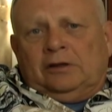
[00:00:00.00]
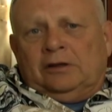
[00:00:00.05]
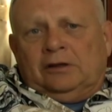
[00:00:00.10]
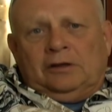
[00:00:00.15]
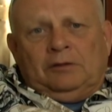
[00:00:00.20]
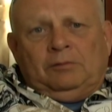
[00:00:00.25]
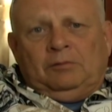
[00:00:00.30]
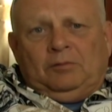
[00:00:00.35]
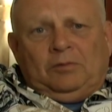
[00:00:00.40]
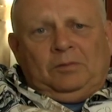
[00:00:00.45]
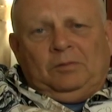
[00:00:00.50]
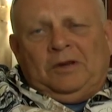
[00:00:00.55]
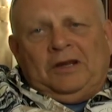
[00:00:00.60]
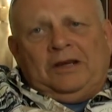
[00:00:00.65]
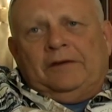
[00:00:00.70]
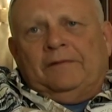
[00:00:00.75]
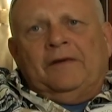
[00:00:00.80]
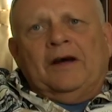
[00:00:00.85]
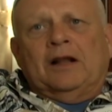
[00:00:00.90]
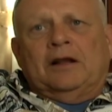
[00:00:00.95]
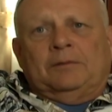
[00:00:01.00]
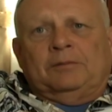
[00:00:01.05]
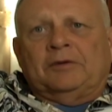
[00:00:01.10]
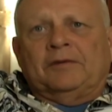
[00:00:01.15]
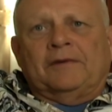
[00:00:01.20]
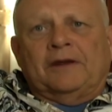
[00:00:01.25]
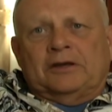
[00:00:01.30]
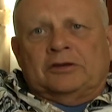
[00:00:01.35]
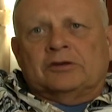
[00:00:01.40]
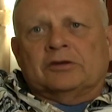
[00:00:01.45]
can be developed
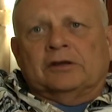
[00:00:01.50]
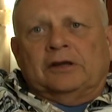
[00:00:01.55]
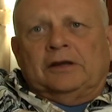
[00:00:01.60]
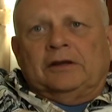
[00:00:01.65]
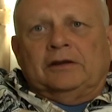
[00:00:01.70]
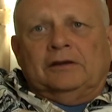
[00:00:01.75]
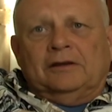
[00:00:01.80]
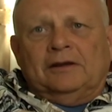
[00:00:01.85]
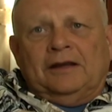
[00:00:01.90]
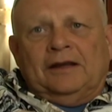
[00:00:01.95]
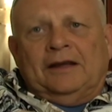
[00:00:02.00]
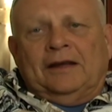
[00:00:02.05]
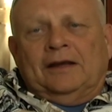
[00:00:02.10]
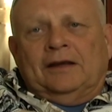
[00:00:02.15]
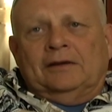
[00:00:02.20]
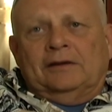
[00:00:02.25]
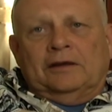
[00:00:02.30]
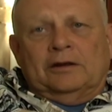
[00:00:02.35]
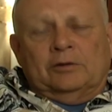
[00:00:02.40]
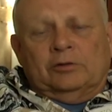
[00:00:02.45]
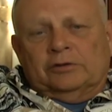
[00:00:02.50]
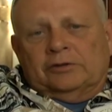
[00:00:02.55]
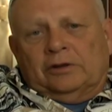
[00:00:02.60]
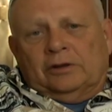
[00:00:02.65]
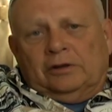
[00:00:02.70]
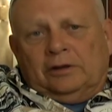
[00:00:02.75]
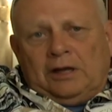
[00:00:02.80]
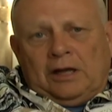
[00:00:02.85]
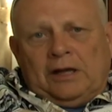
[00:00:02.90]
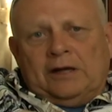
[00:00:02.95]
eventually, and there was a
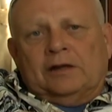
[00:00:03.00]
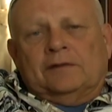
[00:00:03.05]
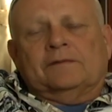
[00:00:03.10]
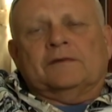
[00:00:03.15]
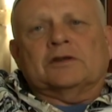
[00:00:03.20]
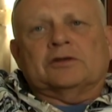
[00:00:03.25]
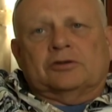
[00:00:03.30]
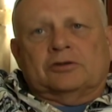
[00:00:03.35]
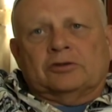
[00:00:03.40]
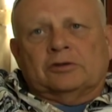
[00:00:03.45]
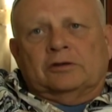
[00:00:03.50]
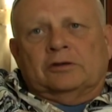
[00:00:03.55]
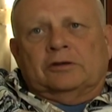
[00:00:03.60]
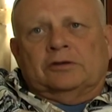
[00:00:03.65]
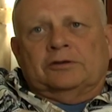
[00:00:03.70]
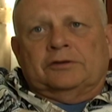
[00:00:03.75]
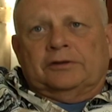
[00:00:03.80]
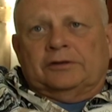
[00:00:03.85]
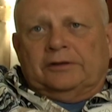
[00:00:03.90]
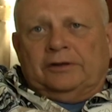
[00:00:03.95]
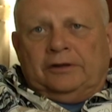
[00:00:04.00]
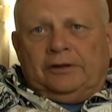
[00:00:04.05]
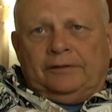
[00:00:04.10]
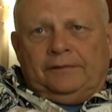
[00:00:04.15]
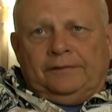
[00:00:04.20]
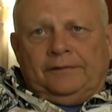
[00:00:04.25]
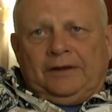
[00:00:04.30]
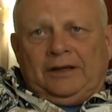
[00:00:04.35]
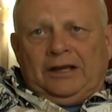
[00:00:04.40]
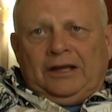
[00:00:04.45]
lot of concerns of
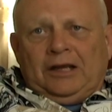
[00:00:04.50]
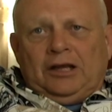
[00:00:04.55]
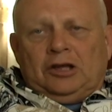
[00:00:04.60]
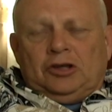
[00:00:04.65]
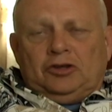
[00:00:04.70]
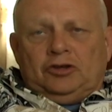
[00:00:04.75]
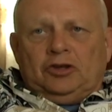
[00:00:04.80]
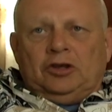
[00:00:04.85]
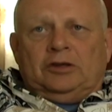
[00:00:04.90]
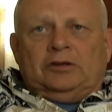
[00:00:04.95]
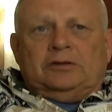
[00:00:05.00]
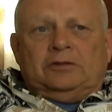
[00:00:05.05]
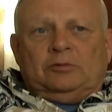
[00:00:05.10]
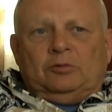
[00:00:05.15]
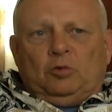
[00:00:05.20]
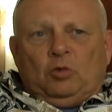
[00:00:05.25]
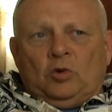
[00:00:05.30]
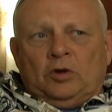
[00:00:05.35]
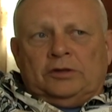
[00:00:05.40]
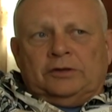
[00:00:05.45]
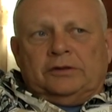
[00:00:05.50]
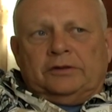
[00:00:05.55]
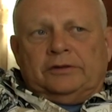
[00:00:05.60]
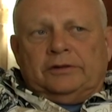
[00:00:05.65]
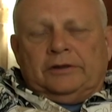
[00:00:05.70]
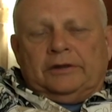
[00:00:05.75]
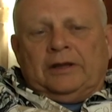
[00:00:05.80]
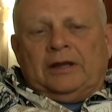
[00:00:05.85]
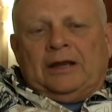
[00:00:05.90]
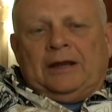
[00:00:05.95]
just once
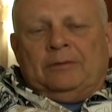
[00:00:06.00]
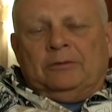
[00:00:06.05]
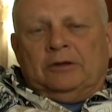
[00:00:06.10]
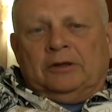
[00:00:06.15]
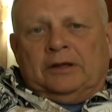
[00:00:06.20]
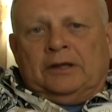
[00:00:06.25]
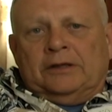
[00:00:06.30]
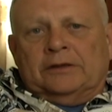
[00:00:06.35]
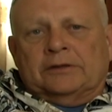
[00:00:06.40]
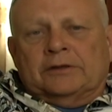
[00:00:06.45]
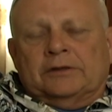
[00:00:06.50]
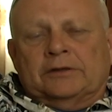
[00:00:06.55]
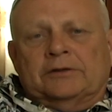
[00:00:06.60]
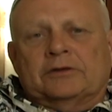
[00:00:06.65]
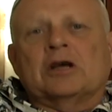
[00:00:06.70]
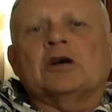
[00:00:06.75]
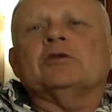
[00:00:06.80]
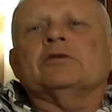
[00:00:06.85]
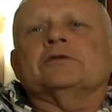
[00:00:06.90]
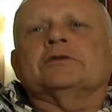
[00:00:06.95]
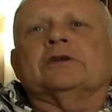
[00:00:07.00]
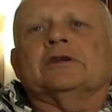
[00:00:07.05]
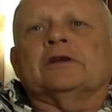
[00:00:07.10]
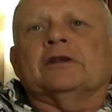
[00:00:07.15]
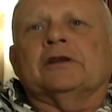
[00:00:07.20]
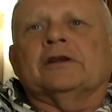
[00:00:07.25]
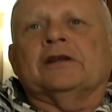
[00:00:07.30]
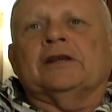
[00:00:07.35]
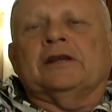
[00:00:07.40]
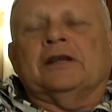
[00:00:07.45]
the camel gets his nose
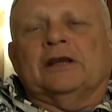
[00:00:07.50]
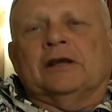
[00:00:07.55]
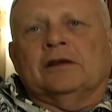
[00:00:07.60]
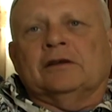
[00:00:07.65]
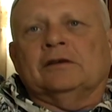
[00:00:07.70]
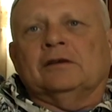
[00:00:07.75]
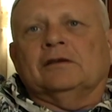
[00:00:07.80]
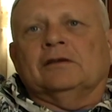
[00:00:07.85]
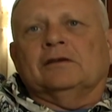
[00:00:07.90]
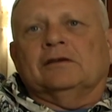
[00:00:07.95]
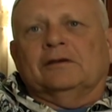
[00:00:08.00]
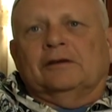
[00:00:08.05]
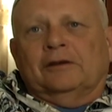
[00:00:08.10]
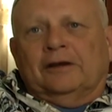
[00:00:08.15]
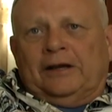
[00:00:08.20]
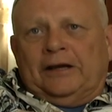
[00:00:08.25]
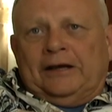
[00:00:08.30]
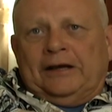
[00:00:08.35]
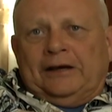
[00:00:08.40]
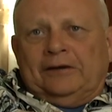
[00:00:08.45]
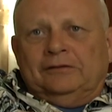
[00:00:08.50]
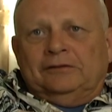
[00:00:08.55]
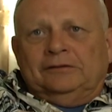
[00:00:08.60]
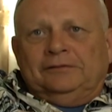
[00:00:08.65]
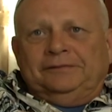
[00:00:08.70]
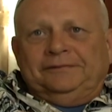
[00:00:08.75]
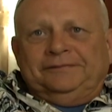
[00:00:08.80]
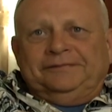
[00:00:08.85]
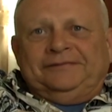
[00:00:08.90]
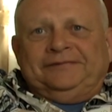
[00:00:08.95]
into the tent, look out.
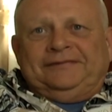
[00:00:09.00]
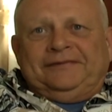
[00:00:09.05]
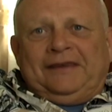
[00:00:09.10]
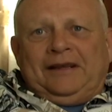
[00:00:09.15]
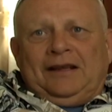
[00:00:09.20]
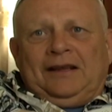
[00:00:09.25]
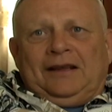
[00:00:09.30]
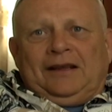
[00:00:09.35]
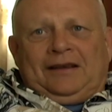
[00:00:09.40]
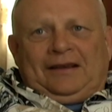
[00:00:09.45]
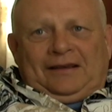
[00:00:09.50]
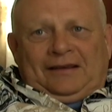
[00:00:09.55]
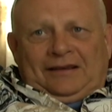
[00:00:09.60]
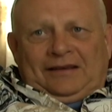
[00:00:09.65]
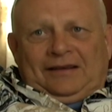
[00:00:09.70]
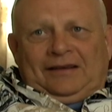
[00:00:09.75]
M and I